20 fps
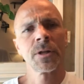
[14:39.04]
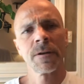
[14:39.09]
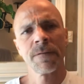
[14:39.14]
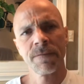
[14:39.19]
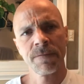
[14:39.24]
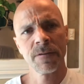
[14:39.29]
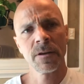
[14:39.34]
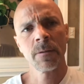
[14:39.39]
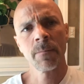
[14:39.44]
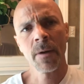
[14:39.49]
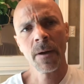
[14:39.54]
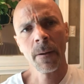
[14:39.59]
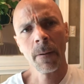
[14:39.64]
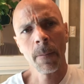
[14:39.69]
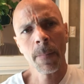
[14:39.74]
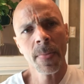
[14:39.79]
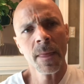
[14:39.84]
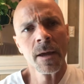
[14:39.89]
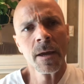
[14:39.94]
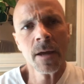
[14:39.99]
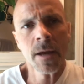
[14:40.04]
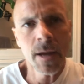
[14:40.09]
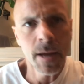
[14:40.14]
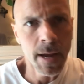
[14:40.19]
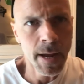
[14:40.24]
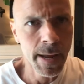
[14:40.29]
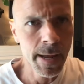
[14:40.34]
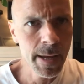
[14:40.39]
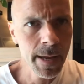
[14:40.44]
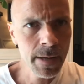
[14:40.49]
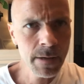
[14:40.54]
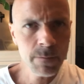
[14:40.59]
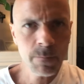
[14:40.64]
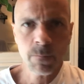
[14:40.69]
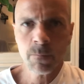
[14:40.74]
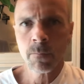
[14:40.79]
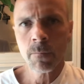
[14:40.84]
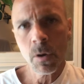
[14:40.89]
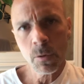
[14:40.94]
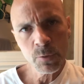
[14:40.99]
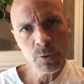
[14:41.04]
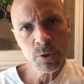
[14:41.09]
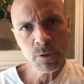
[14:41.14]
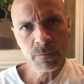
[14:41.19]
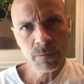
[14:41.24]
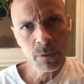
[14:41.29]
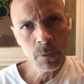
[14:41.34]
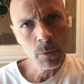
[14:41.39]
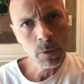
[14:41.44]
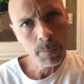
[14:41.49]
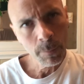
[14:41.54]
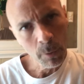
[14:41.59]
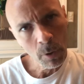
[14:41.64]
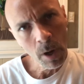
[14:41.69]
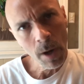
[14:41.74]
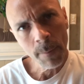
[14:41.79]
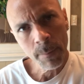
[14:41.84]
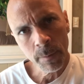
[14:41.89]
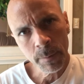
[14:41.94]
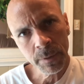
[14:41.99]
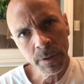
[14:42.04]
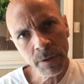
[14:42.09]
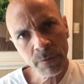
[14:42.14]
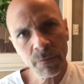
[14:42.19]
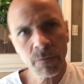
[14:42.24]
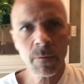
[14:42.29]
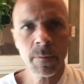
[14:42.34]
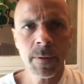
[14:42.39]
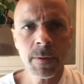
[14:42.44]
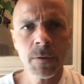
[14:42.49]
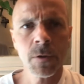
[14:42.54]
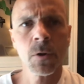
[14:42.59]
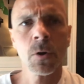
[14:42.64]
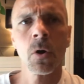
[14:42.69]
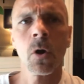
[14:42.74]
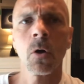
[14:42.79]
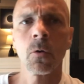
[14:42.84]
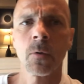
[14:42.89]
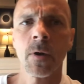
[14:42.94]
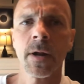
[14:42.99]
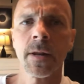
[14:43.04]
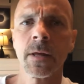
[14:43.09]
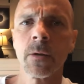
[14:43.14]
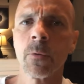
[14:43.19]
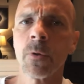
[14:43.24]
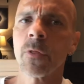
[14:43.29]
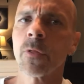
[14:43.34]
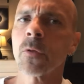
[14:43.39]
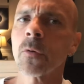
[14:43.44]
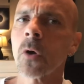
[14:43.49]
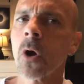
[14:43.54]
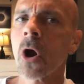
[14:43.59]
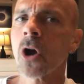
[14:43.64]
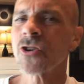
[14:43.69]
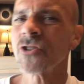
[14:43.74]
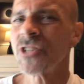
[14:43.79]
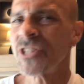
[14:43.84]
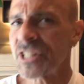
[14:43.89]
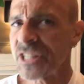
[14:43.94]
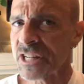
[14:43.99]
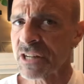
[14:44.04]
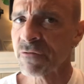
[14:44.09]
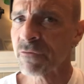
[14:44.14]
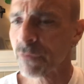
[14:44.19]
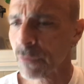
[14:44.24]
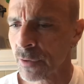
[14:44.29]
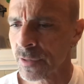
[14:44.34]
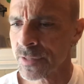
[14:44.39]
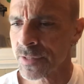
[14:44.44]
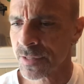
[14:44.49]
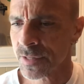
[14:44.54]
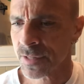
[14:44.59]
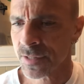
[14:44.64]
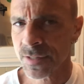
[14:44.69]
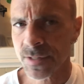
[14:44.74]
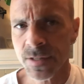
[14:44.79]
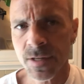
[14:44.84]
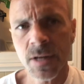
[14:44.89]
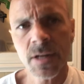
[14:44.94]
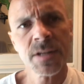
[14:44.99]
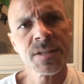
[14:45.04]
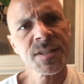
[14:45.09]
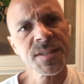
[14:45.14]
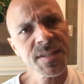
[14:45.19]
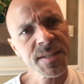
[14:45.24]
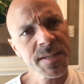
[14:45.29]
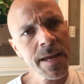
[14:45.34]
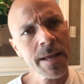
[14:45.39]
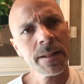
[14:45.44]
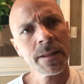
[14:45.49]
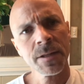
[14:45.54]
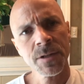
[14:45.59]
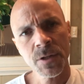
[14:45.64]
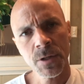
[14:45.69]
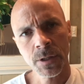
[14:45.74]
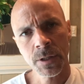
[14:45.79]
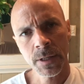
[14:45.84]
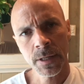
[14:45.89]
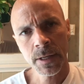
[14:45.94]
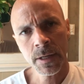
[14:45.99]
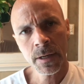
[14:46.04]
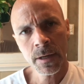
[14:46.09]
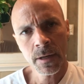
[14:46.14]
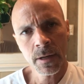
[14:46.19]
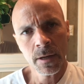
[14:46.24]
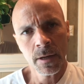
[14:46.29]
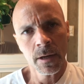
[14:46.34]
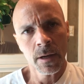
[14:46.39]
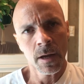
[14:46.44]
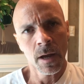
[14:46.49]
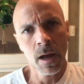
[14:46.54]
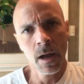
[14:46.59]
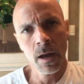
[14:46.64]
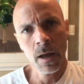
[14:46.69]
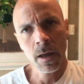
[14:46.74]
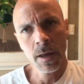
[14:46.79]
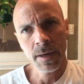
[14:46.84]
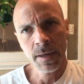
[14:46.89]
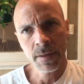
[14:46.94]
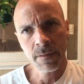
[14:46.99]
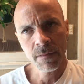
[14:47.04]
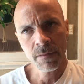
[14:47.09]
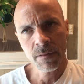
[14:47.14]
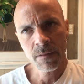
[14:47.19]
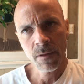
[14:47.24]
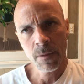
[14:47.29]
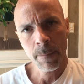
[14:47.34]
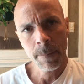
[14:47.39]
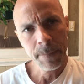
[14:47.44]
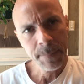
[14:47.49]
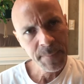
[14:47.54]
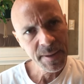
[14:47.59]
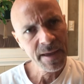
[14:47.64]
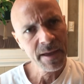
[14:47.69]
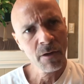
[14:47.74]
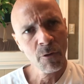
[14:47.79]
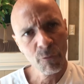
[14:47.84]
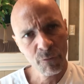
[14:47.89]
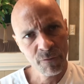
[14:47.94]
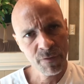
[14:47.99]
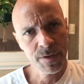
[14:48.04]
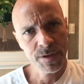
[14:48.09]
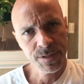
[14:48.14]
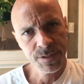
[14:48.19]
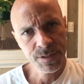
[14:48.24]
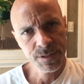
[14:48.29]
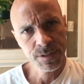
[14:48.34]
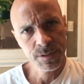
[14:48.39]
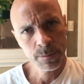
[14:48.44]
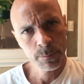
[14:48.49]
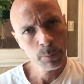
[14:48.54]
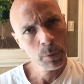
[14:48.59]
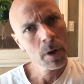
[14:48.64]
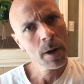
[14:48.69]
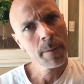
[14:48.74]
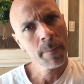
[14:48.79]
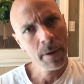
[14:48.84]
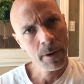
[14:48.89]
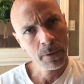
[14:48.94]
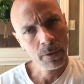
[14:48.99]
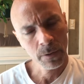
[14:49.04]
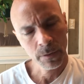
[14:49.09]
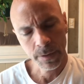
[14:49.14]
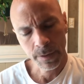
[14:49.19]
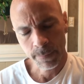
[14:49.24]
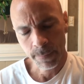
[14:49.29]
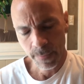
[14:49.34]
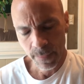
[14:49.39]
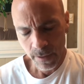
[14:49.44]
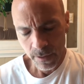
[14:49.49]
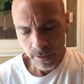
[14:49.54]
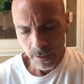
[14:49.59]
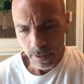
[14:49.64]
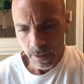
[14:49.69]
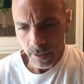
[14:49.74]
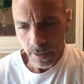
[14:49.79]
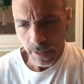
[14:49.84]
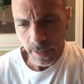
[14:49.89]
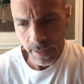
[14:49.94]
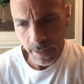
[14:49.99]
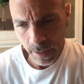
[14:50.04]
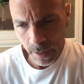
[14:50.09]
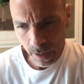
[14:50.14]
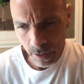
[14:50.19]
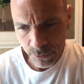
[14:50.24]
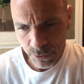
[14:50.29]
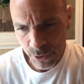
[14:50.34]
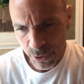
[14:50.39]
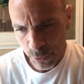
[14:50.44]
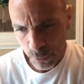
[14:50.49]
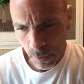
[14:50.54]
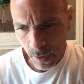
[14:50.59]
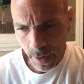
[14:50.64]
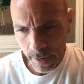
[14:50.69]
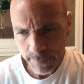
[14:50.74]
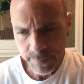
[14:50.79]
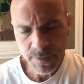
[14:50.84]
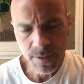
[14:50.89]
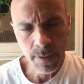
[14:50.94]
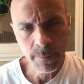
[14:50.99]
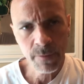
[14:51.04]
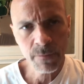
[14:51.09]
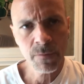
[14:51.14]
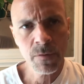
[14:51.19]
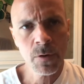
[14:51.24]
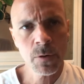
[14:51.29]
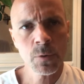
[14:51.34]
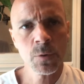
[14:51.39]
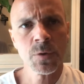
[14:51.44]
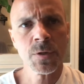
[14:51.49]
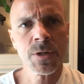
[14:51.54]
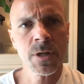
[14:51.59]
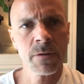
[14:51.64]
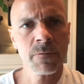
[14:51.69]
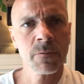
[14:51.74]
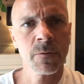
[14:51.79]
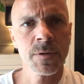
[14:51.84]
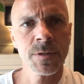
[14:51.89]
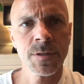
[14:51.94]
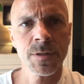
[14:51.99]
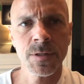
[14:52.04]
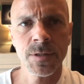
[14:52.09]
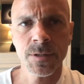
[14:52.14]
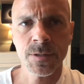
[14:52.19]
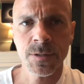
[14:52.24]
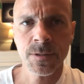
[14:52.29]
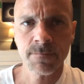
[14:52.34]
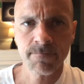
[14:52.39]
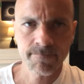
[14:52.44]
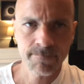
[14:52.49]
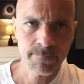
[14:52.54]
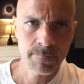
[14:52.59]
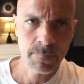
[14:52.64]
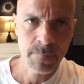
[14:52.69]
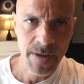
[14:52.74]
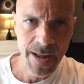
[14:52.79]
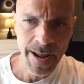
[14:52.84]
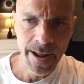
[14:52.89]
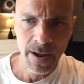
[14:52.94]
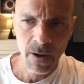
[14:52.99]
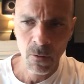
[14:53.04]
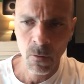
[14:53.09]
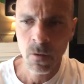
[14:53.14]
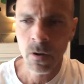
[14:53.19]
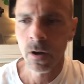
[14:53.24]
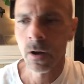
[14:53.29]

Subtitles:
female. And most of you are probably familiar already with there are differences skeletally in the pelvis primarily. And I'll describe some of those differences now,